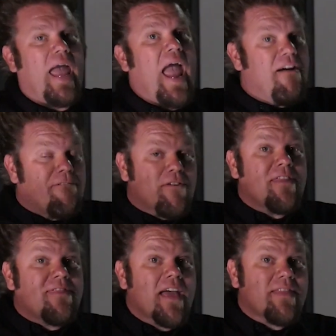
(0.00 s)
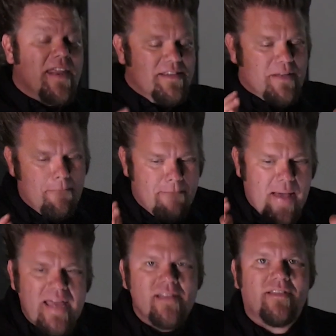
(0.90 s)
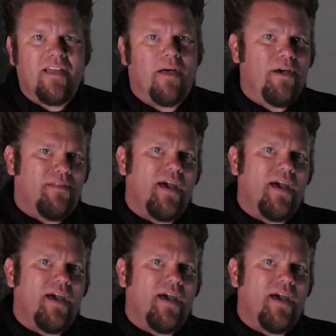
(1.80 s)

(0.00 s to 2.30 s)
Everything that is amazing about